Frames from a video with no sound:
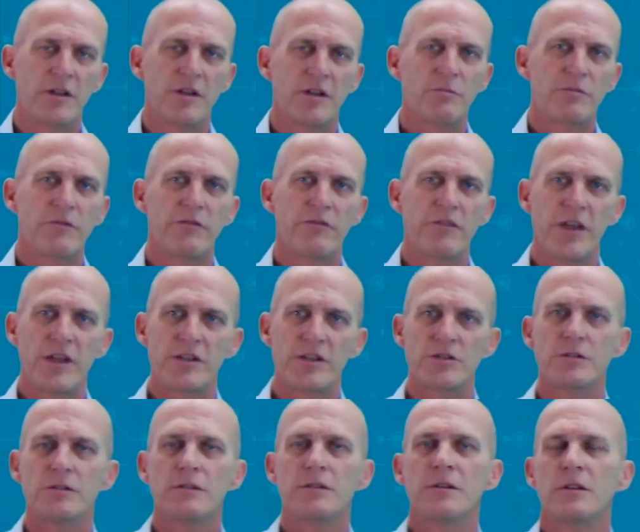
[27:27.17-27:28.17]

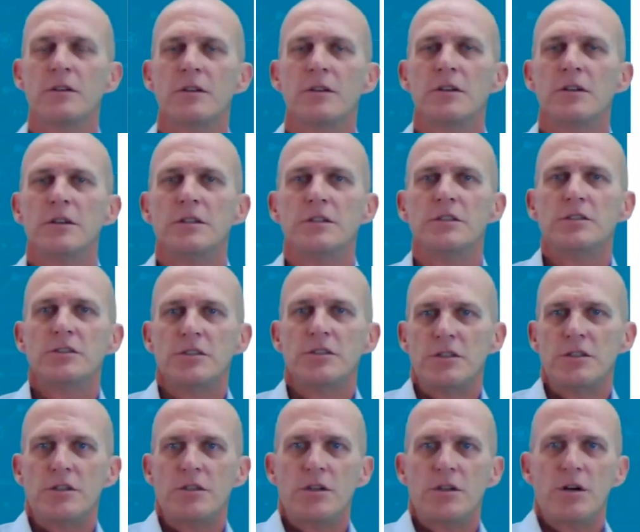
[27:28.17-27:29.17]
abbreviation.
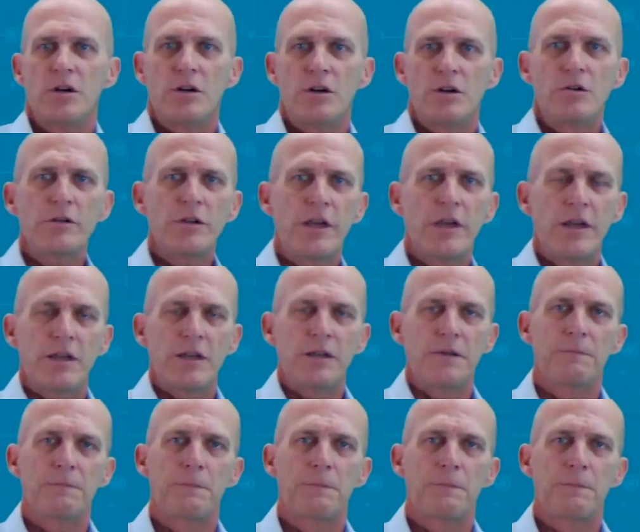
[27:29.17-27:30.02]
Okay,